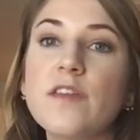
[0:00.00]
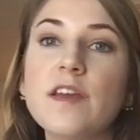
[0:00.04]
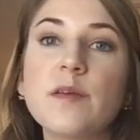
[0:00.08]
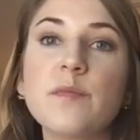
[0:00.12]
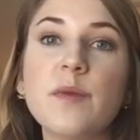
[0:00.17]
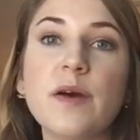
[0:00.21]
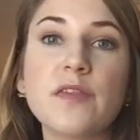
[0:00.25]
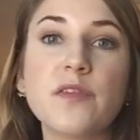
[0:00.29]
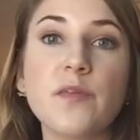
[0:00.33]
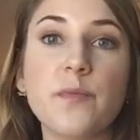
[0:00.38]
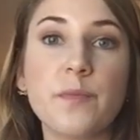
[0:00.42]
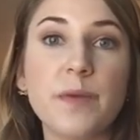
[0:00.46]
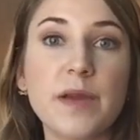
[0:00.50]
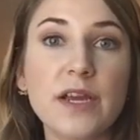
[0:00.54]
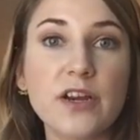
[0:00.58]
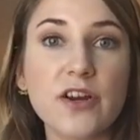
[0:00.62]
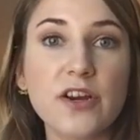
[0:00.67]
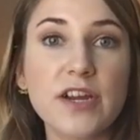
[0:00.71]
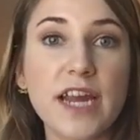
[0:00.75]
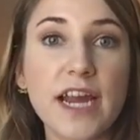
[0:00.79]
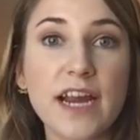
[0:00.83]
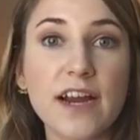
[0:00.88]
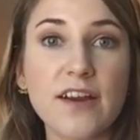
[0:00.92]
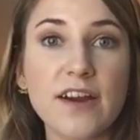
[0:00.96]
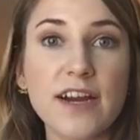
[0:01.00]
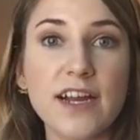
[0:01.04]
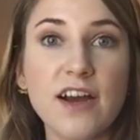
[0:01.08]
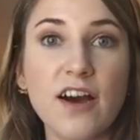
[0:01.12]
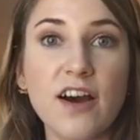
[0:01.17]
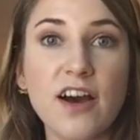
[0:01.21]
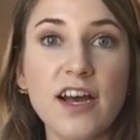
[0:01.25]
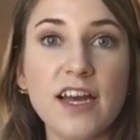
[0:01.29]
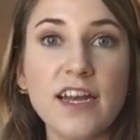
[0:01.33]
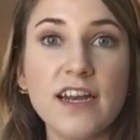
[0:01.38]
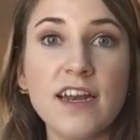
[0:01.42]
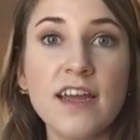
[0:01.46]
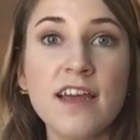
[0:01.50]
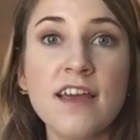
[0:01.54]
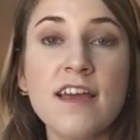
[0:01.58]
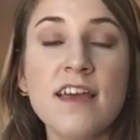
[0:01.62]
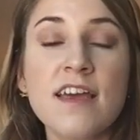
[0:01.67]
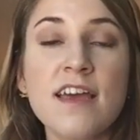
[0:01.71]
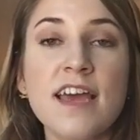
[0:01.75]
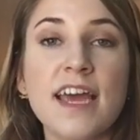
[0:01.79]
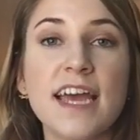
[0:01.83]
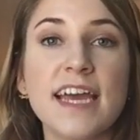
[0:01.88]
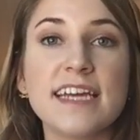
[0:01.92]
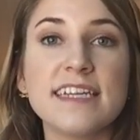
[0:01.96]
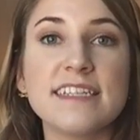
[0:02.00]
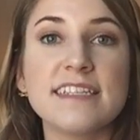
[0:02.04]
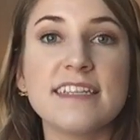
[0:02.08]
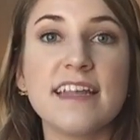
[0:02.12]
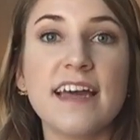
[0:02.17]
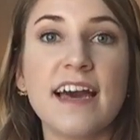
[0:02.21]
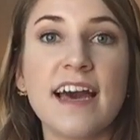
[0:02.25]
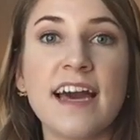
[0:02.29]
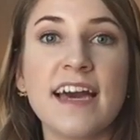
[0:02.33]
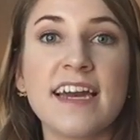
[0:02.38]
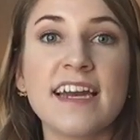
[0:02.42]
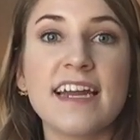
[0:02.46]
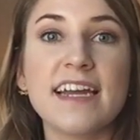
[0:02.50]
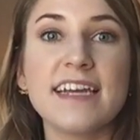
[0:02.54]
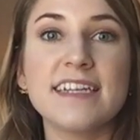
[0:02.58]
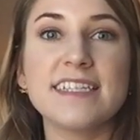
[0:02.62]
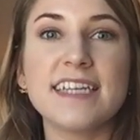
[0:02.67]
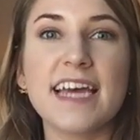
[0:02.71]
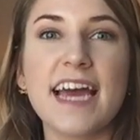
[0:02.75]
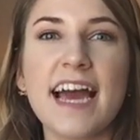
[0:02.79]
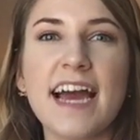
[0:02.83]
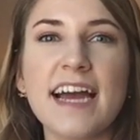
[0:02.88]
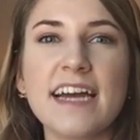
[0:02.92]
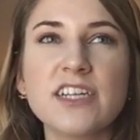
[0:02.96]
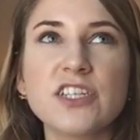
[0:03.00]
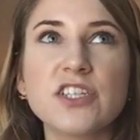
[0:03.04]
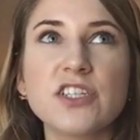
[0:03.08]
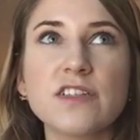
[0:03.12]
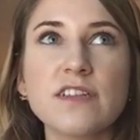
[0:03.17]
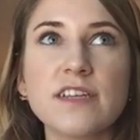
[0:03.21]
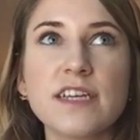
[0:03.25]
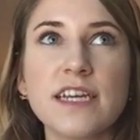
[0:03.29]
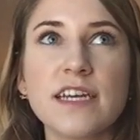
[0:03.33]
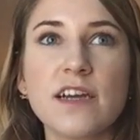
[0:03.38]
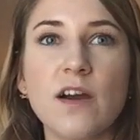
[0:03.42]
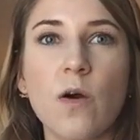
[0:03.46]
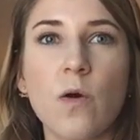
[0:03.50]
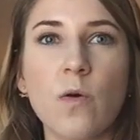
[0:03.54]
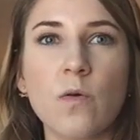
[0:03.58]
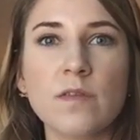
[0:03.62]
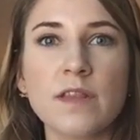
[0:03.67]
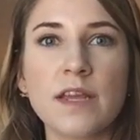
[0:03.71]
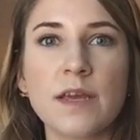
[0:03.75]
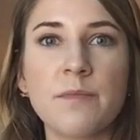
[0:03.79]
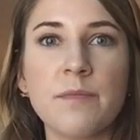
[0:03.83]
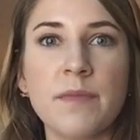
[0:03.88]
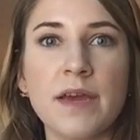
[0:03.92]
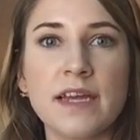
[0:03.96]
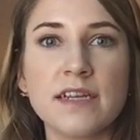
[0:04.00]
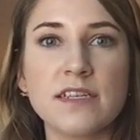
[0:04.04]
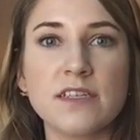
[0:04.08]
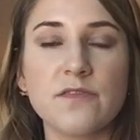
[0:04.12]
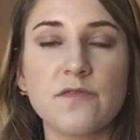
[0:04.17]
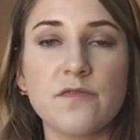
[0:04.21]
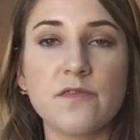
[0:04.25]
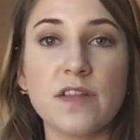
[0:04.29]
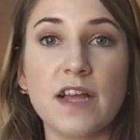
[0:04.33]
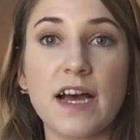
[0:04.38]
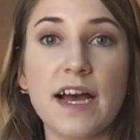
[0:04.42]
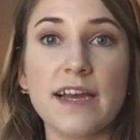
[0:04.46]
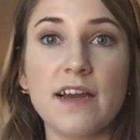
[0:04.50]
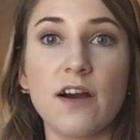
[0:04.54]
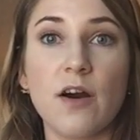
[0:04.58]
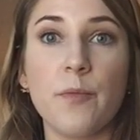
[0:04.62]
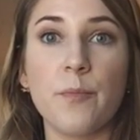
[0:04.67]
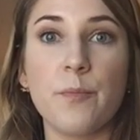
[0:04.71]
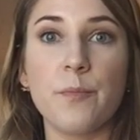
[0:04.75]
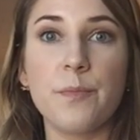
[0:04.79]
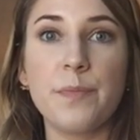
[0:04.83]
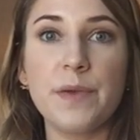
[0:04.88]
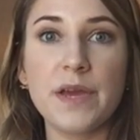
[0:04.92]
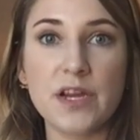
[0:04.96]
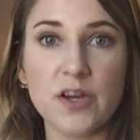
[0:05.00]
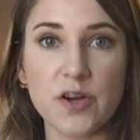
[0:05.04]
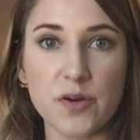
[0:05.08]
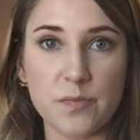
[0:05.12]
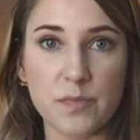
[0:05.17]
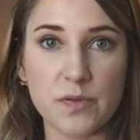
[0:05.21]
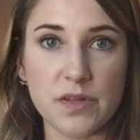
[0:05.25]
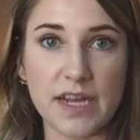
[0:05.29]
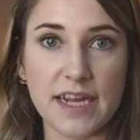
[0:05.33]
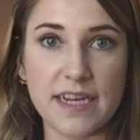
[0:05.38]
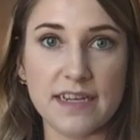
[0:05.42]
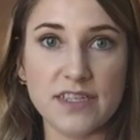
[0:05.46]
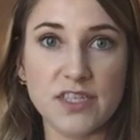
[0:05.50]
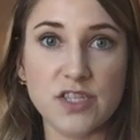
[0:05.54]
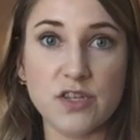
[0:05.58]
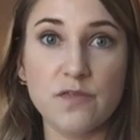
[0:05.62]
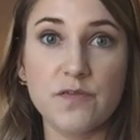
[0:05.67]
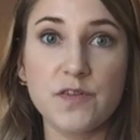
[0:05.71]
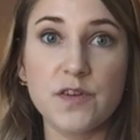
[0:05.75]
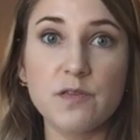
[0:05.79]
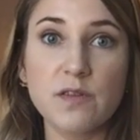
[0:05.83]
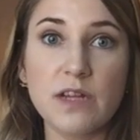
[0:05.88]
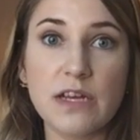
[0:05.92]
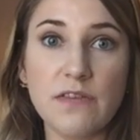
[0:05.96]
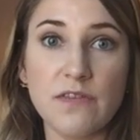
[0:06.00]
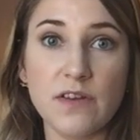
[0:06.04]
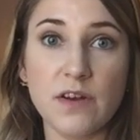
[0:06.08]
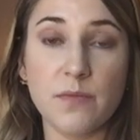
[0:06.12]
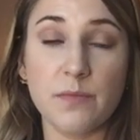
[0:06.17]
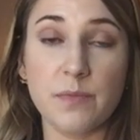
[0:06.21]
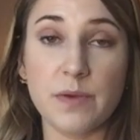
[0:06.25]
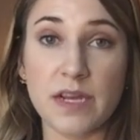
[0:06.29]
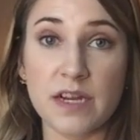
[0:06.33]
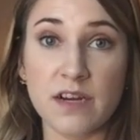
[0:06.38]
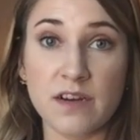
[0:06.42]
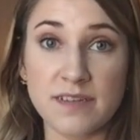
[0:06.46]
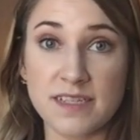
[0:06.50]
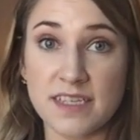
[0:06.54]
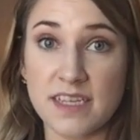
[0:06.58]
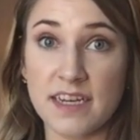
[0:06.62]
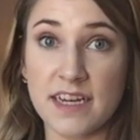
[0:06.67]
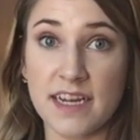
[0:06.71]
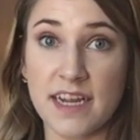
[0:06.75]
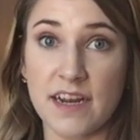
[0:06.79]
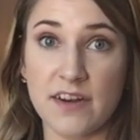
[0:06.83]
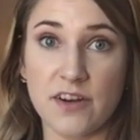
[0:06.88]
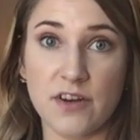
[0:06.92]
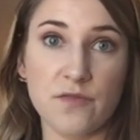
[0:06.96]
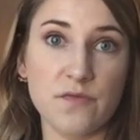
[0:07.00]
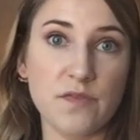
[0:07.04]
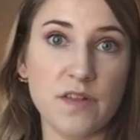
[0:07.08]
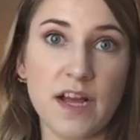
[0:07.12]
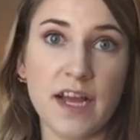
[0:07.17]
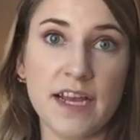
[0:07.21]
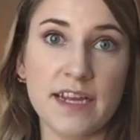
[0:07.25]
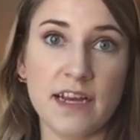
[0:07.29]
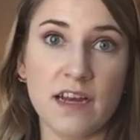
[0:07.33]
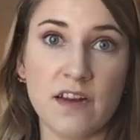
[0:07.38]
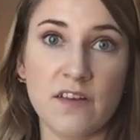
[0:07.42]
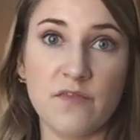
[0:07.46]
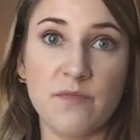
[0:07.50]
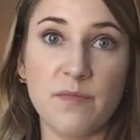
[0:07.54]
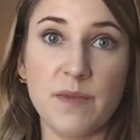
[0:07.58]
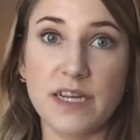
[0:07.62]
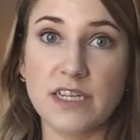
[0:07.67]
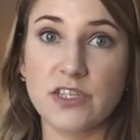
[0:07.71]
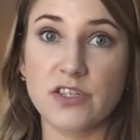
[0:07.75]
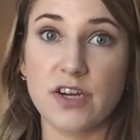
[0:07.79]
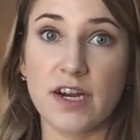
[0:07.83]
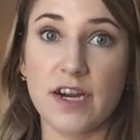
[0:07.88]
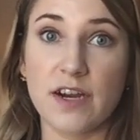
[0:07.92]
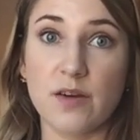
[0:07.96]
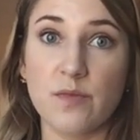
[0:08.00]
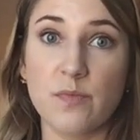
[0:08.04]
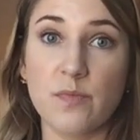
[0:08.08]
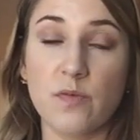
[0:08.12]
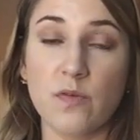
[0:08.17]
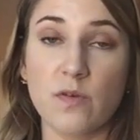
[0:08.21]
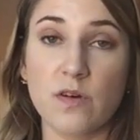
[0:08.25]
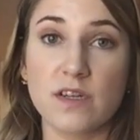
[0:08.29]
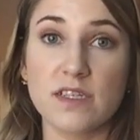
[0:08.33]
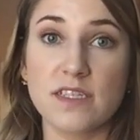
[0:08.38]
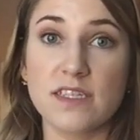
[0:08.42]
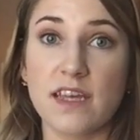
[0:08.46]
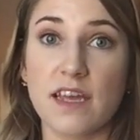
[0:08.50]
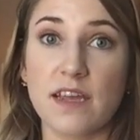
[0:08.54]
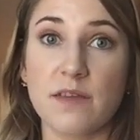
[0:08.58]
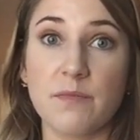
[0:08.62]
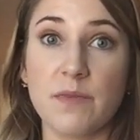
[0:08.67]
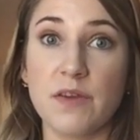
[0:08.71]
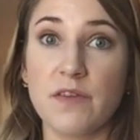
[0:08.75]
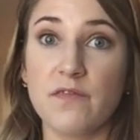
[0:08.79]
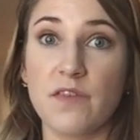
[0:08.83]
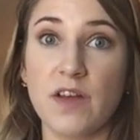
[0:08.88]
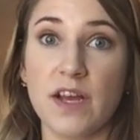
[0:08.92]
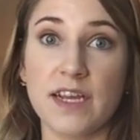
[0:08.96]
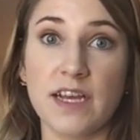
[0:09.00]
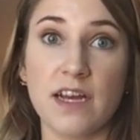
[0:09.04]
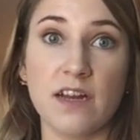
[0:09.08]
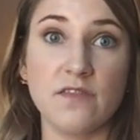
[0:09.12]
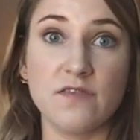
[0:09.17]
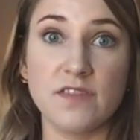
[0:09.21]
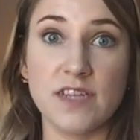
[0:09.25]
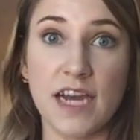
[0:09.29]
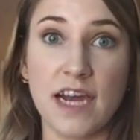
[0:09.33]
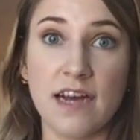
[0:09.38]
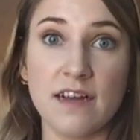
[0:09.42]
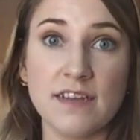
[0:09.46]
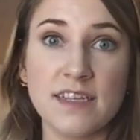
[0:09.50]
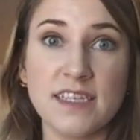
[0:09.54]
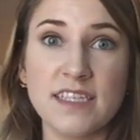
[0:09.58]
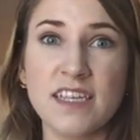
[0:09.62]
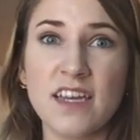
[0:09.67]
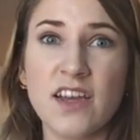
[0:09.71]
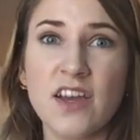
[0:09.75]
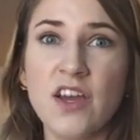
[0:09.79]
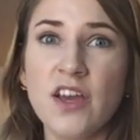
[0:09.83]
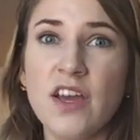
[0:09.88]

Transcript: thing about the bigger carry-on is that it's actually only meant to fly on bigger planes. So if you live in a bigger city and you're flying out of major airports, like me flying out of Dallas,